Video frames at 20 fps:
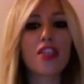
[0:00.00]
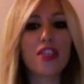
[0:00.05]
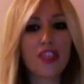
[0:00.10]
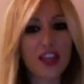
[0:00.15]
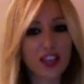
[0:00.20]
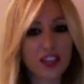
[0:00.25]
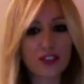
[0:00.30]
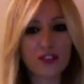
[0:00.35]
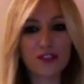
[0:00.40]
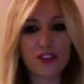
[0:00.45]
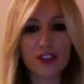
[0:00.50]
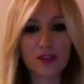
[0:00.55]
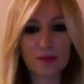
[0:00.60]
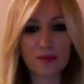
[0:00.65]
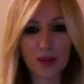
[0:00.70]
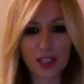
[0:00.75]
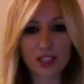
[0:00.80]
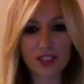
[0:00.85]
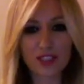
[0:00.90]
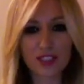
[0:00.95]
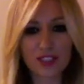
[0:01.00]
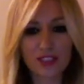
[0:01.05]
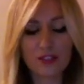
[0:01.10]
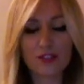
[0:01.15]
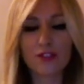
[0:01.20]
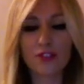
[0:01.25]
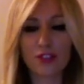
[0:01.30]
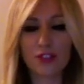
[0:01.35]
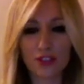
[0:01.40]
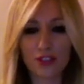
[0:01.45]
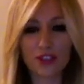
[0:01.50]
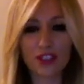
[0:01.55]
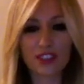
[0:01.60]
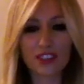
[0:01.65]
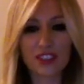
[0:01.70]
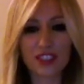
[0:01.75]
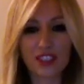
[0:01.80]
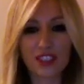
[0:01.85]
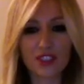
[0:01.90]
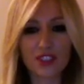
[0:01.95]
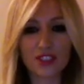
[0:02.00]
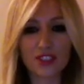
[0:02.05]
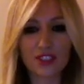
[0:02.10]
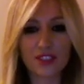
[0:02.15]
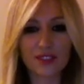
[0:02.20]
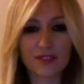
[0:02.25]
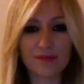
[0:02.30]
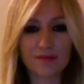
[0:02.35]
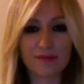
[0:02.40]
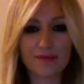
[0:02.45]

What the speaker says: Thank you very much for your attention.